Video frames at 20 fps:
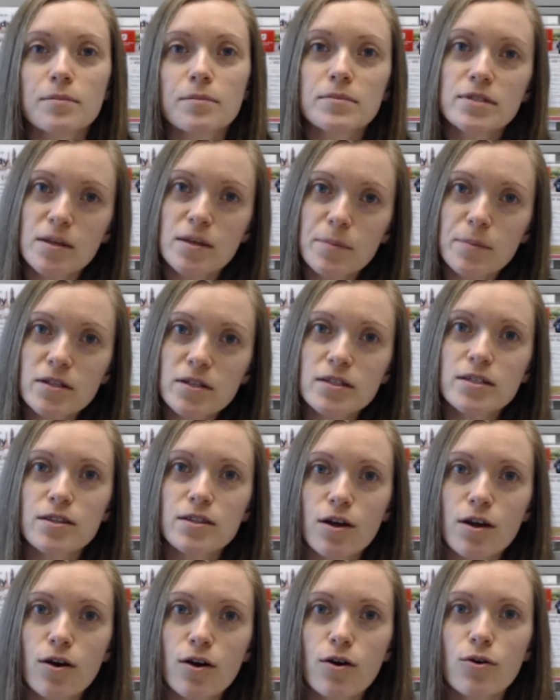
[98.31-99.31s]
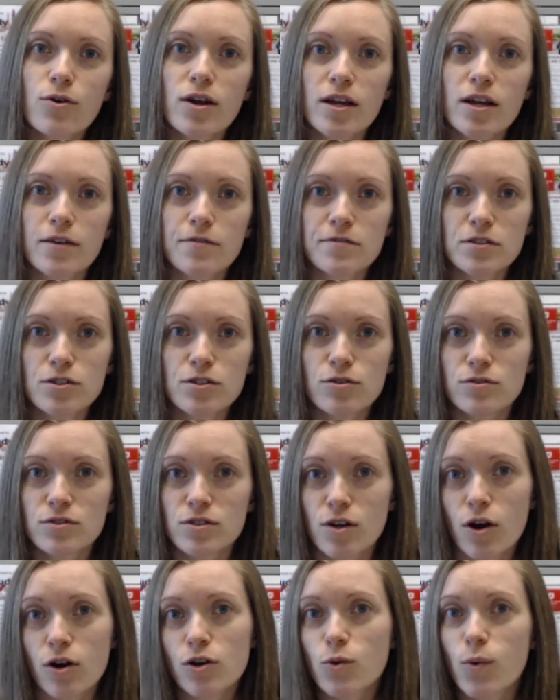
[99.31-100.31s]
Typically though, if students
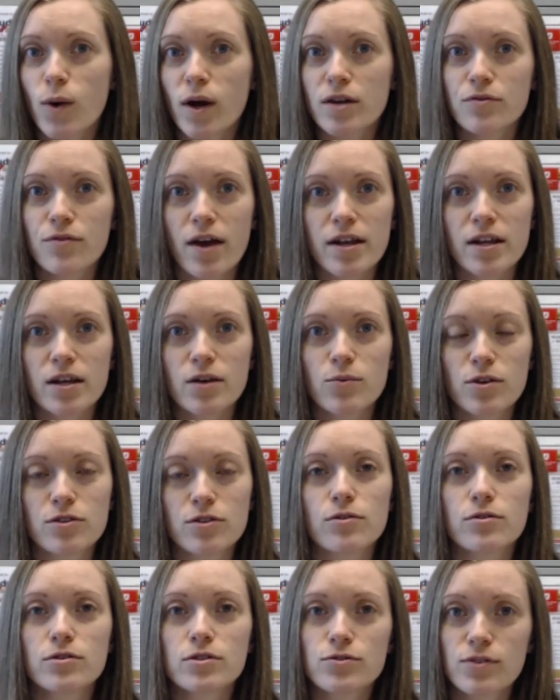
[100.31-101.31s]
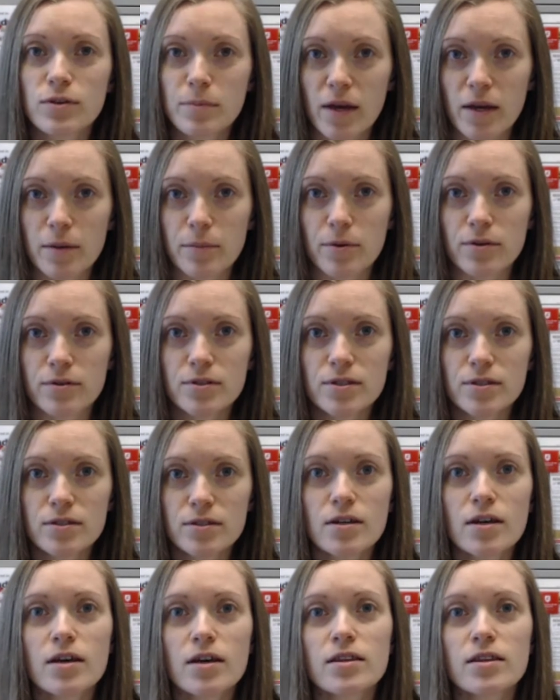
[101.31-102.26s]
aren't quite ready with those 3 papers,